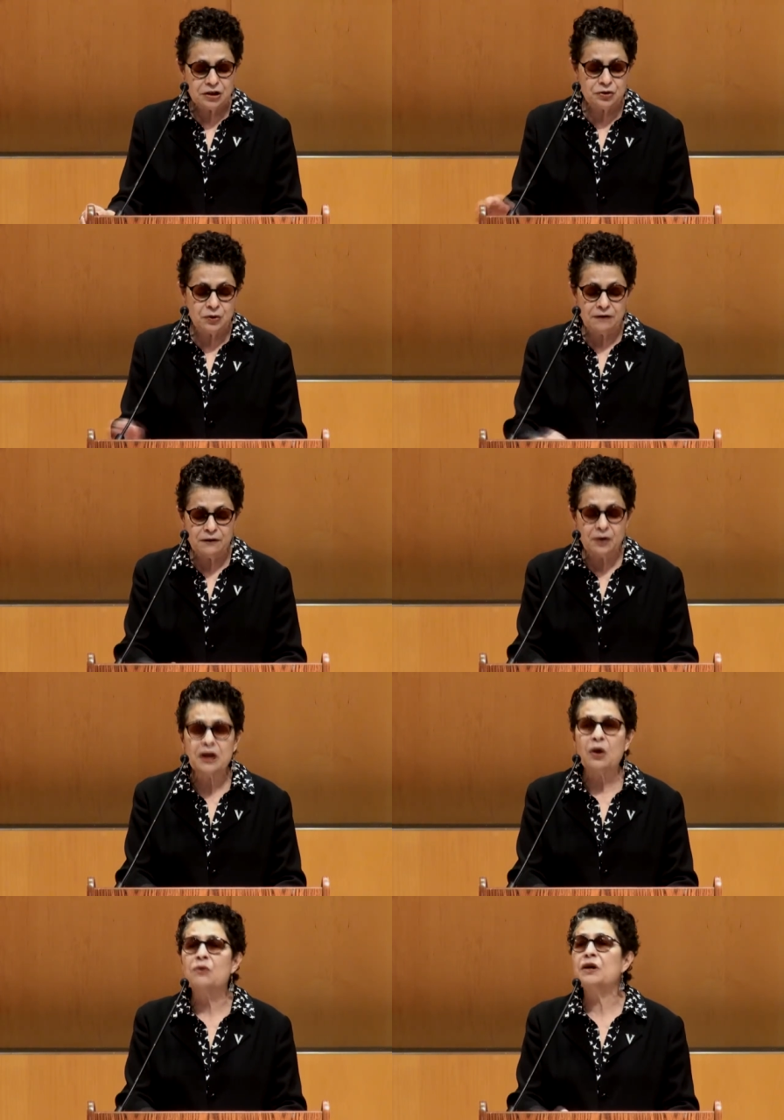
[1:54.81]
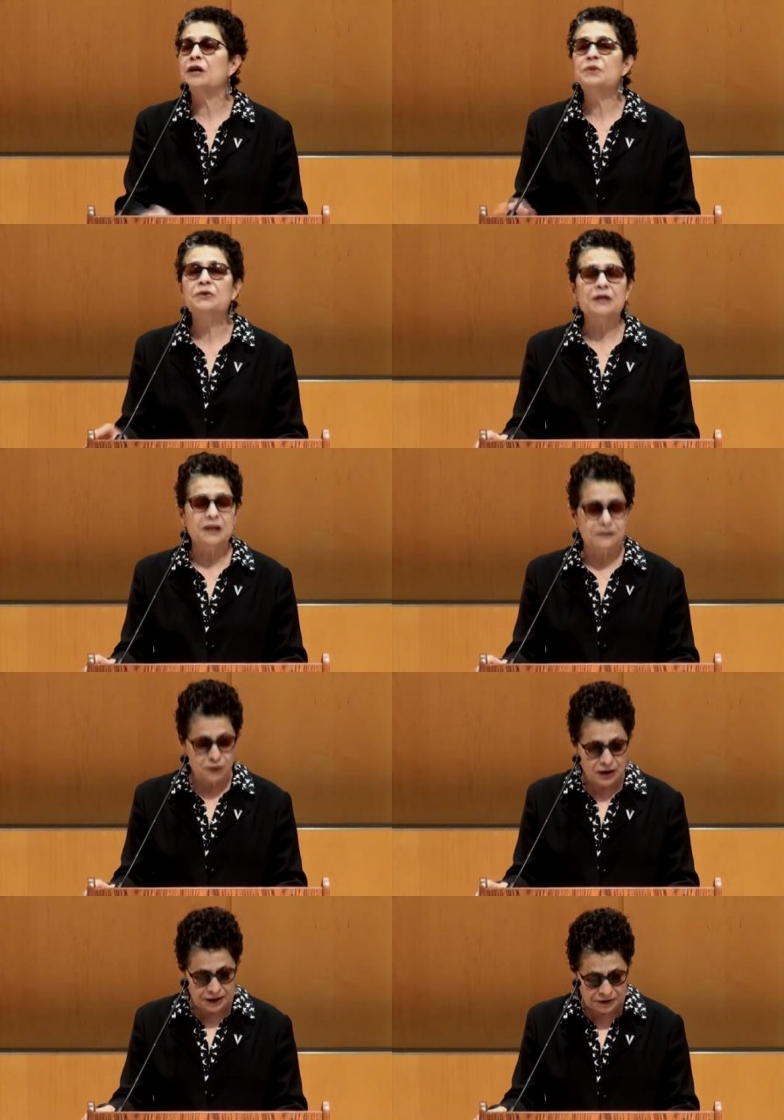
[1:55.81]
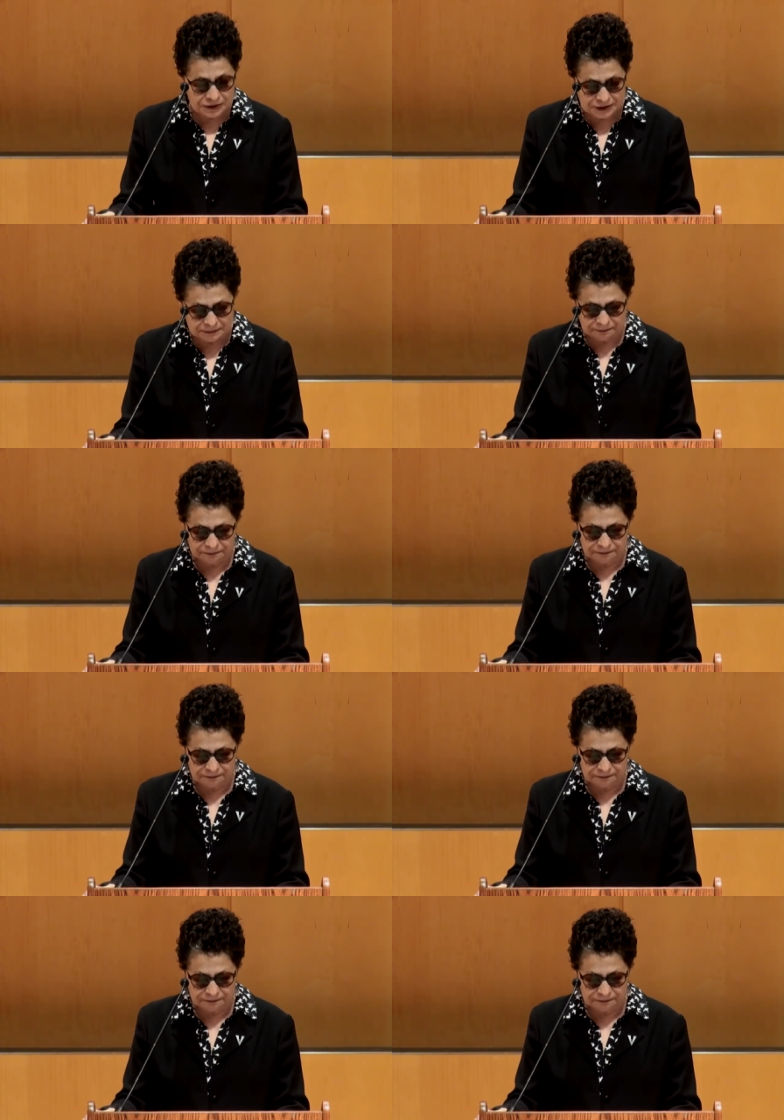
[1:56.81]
to our very own community of writers.